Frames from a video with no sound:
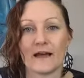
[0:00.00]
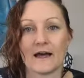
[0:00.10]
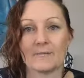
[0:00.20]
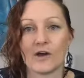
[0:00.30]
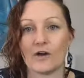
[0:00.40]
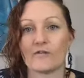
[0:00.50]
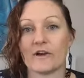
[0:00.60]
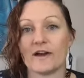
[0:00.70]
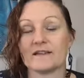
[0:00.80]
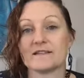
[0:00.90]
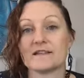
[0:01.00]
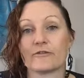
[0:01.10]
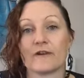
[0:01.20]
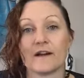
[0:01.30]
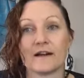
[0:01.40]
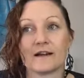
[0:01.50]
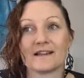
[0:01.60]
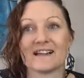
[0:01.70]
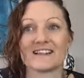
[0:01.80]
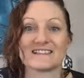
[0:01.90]
over different
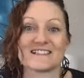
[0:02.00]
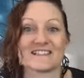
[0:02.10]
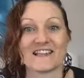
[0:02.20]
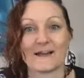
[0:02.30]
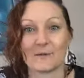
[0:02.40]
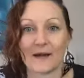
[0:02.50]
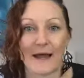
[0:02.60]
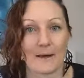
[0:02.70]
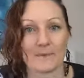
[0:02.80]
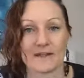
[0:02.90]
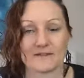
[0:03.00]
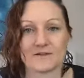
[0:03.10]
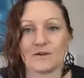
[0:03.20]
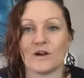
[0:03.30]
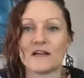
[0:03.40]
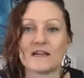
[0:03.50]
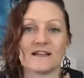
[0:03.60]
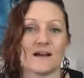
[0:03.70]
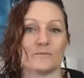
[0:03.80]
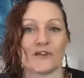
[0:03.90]
clinics to see what happens or
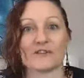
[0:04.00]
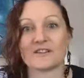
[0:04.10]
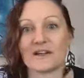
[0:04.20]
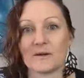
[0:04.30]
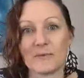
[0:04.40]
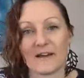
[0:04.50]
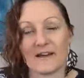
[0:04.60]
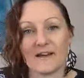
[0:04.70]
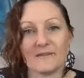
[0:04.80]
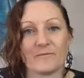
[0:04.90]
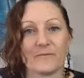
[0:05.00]
because you get a better